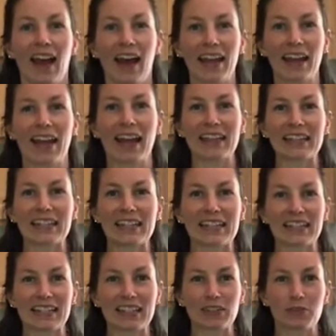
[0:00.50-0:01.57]
Hi guys, it's
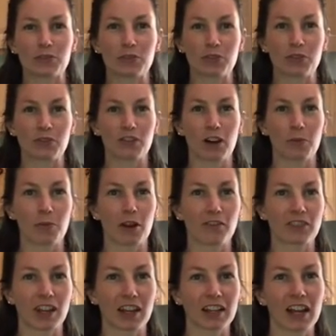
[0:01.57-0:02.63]
Elise from
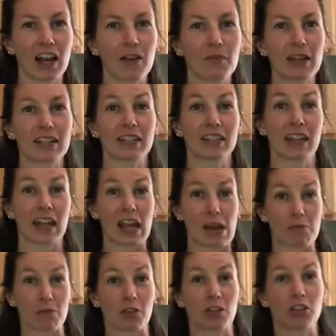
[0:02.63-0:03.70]
frugalfarmwife.com, and today
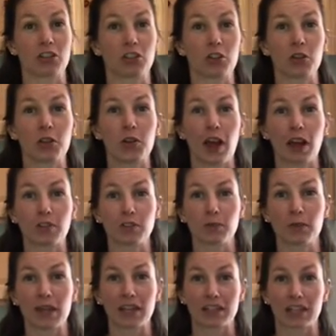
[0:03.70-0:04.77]
I'm going to show you how to
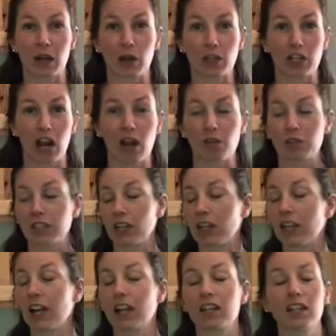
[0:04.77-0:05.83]
make sauerkraut.
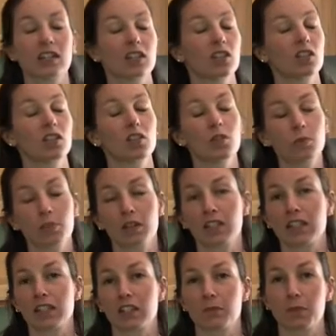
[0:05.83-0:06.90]
Sauerkraut is super
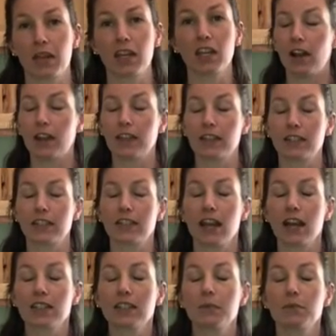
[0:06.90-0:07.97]
easy to make. It's
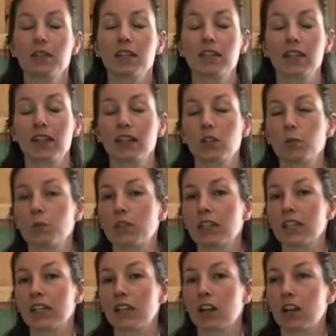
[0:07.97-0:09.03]
not something that is
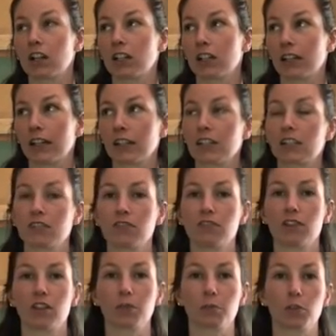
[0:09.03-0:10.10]
really in our collective
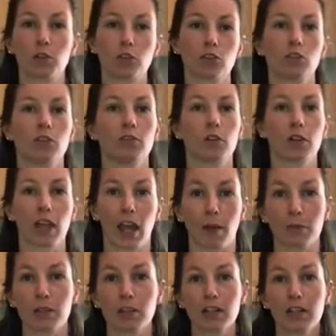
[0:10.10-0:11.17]
cultural
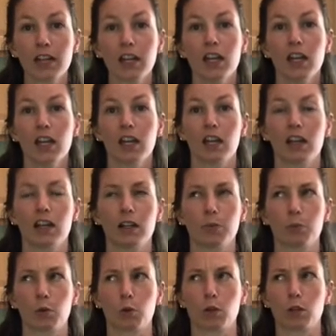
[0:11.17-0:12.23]
vocabulary
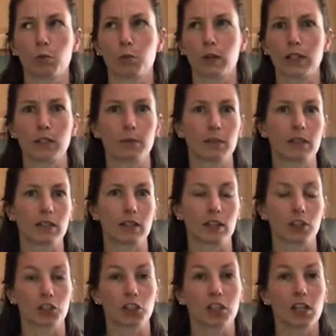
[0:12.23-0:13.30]
or recipe
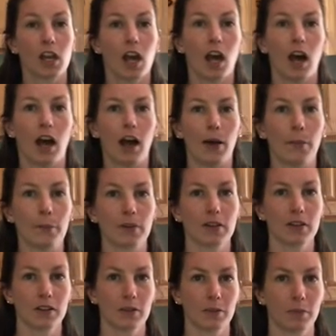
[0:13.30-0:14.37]
collection,
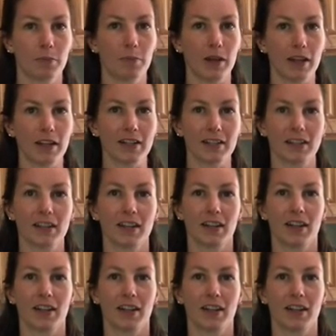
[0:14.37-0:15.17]
but